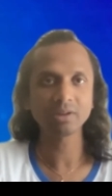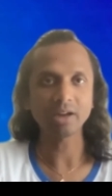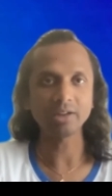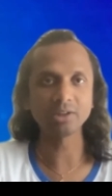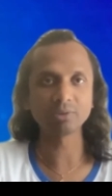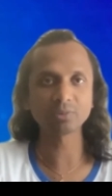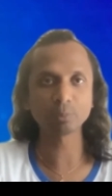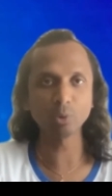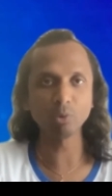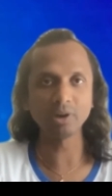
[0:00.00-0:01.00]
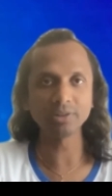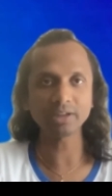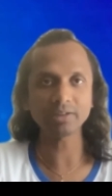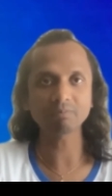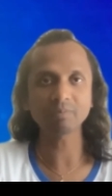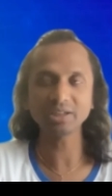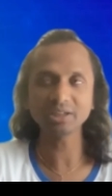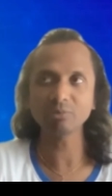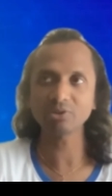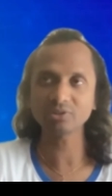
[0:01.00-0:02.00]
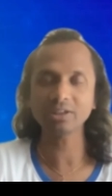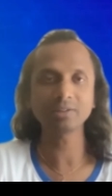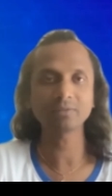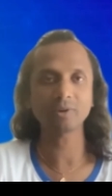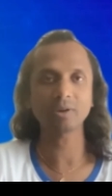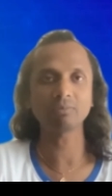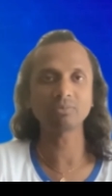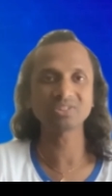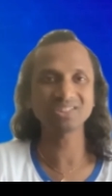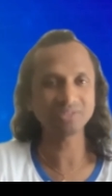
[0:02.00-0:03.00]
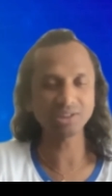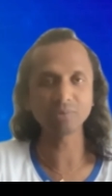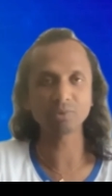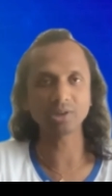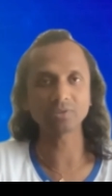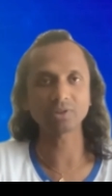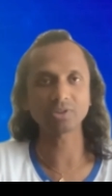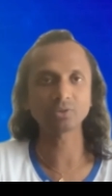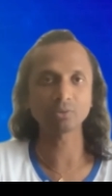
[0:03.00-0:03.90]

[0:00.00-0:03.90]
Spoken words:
And it was proven that money was sent from sensitive countries